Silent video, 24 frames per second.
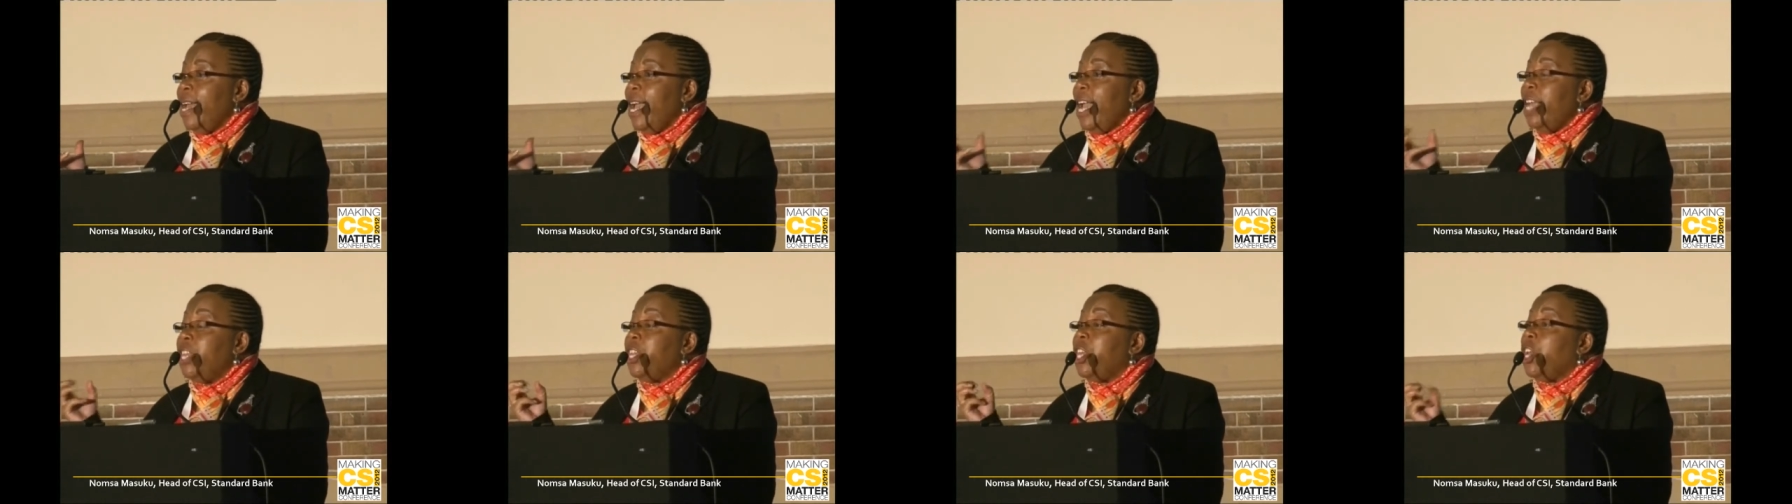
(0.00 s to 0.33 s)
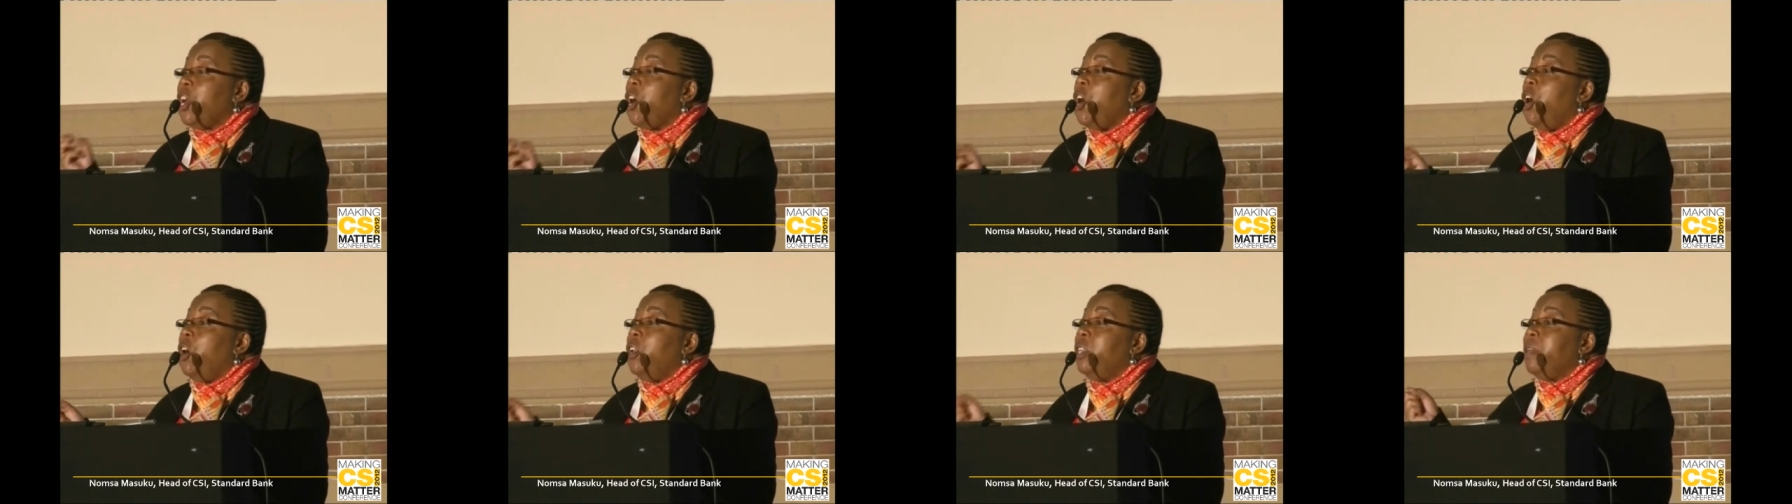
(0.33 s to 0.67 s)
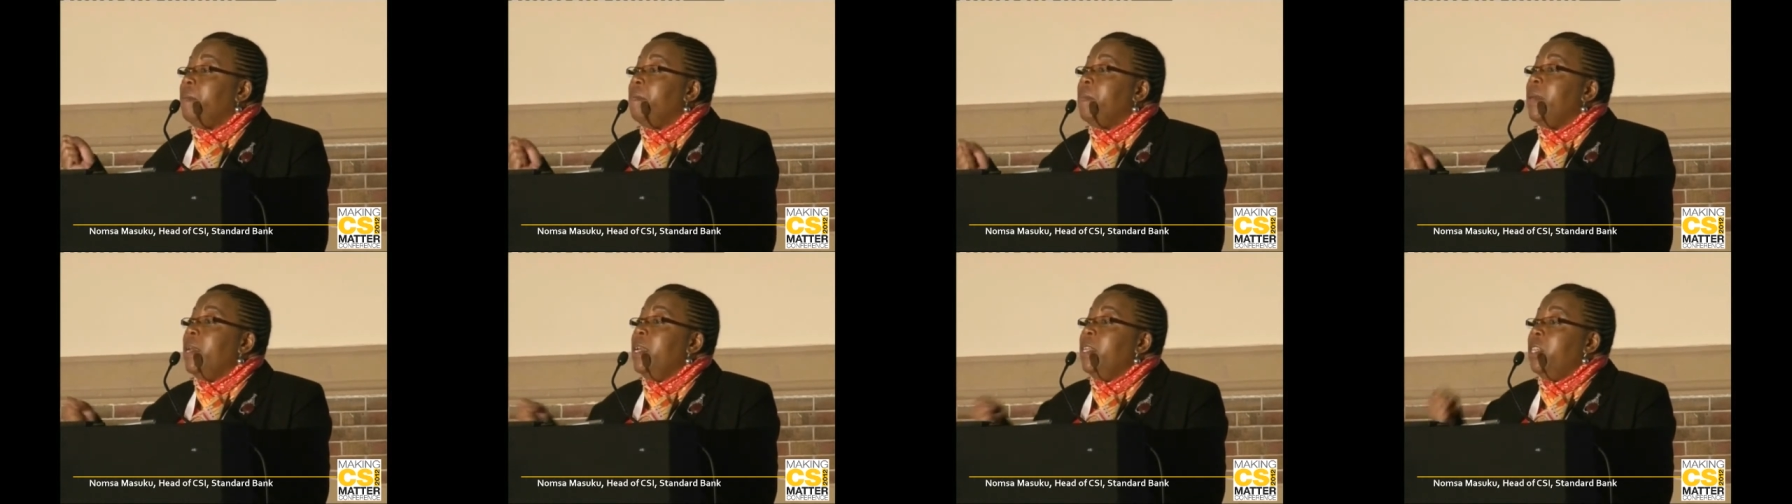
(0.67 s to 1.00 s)
and they call
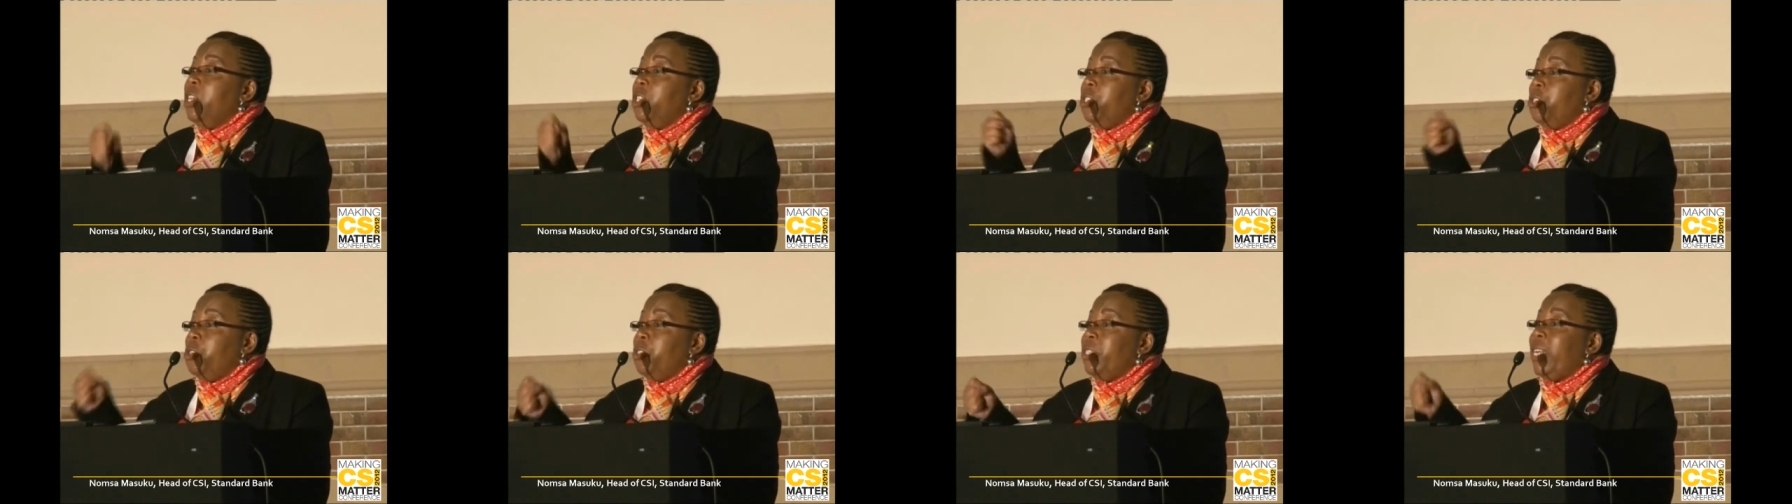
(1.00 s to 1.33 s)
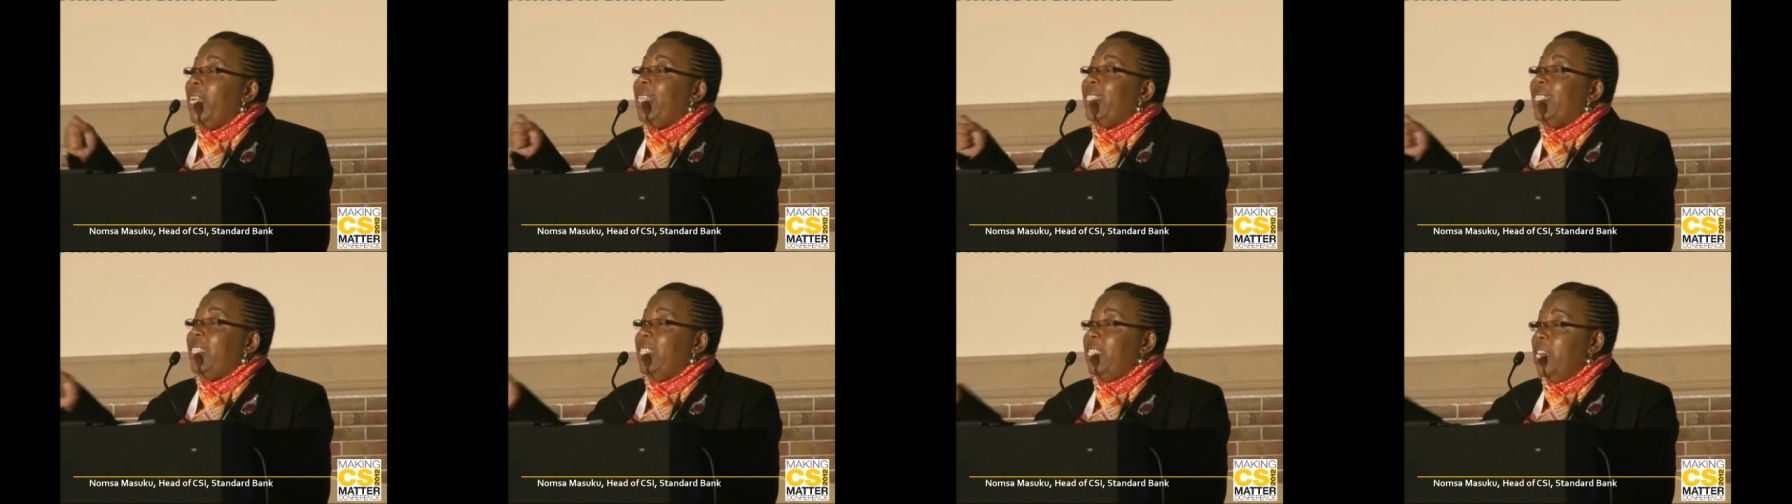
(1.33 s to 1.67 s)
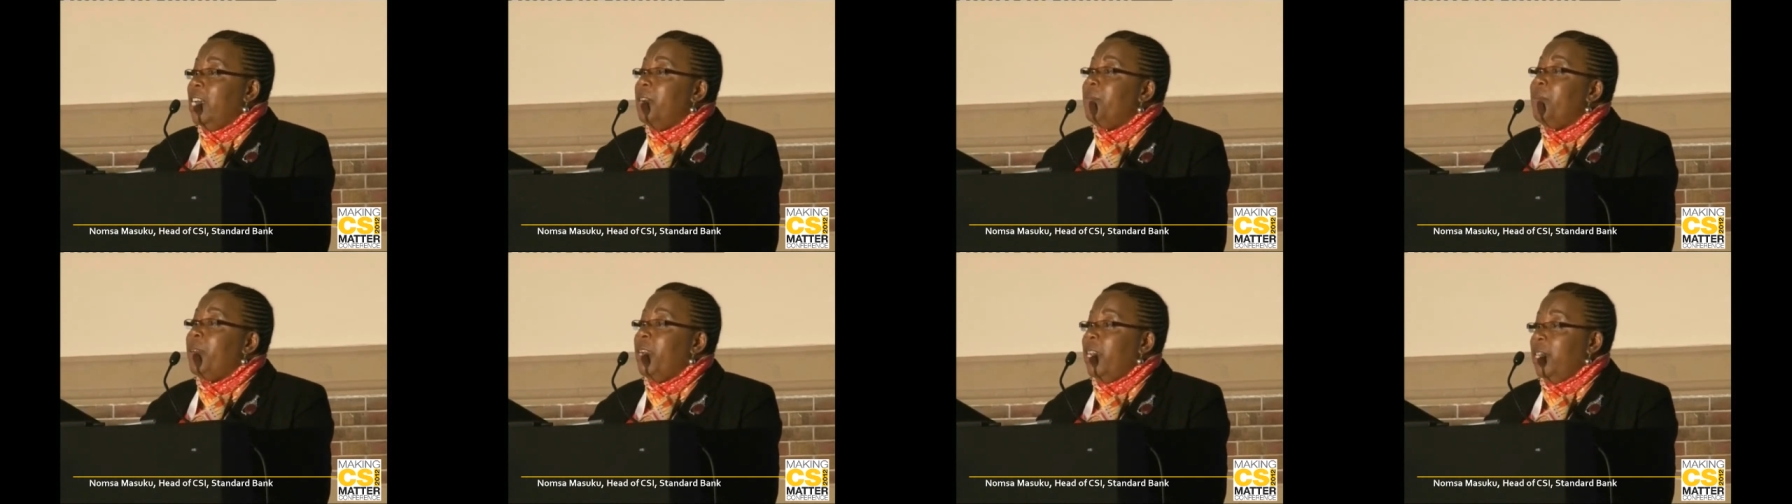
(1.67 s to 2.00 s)
them the social
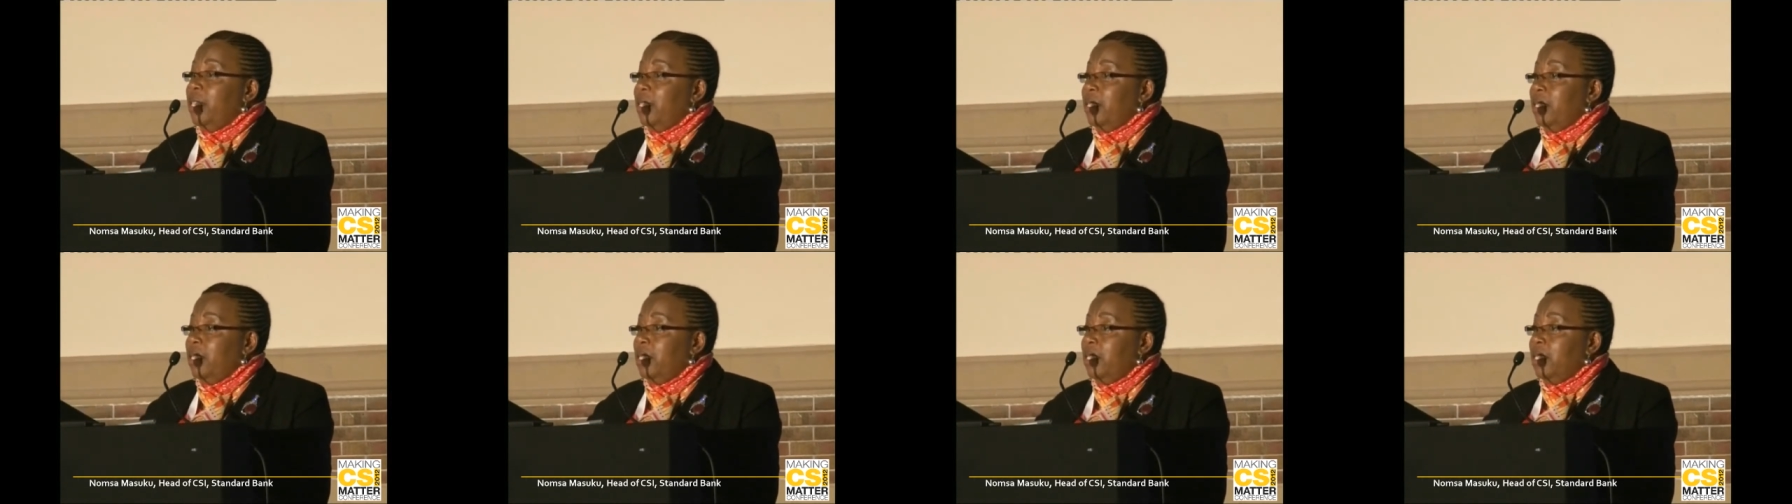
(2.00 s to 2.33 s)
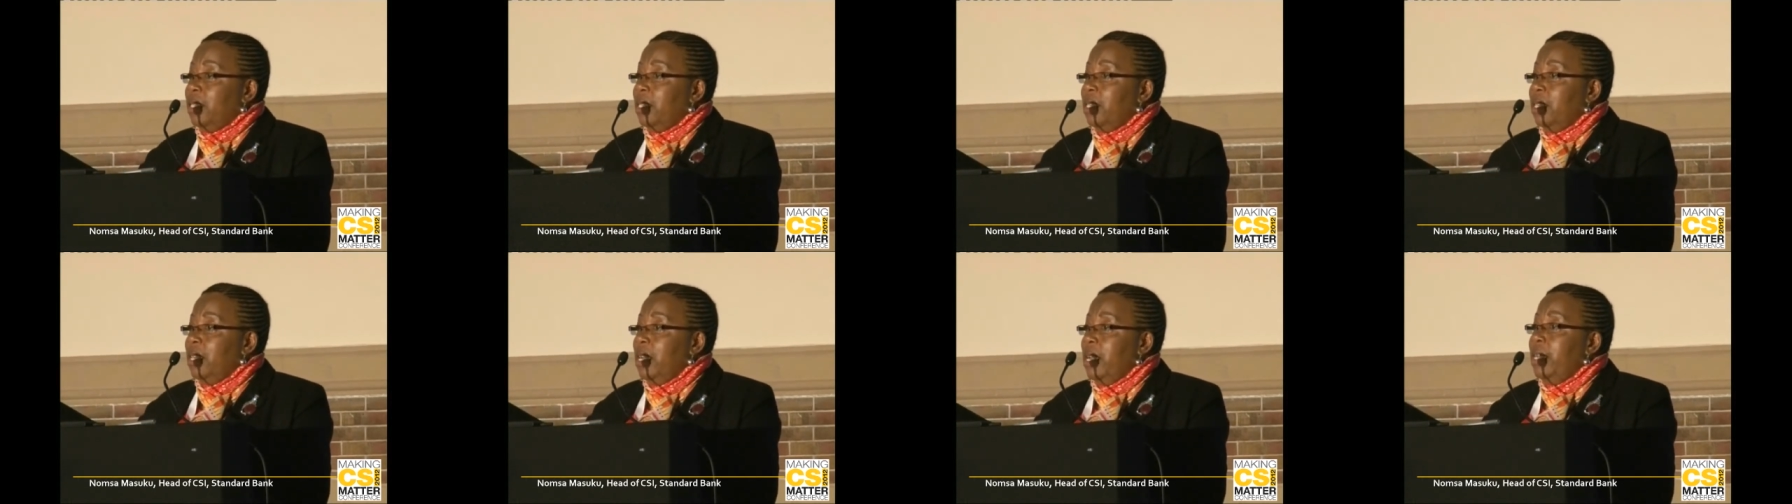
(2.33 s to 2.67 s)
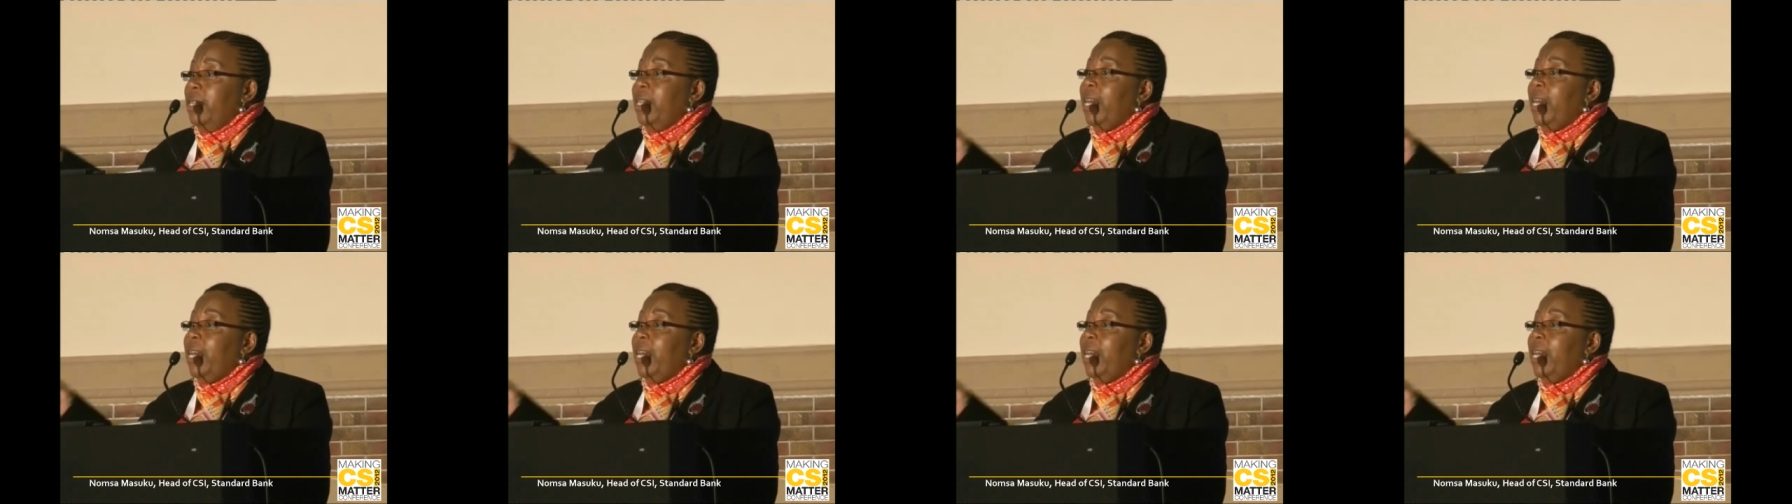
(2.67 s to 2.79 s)
determinants